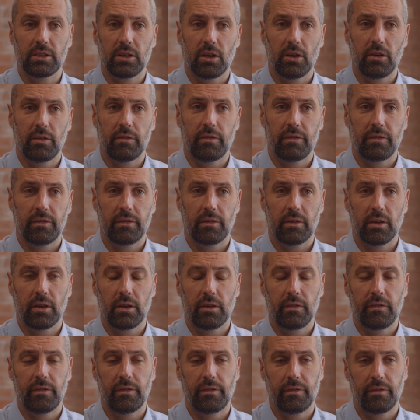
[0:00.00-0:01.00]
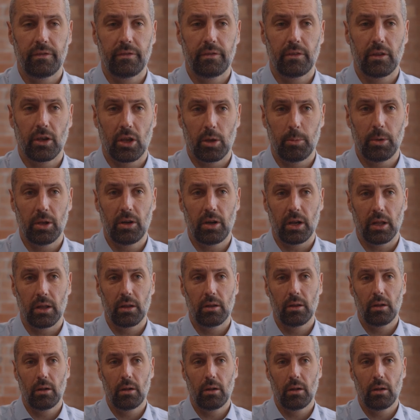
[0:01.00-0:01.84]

of the community.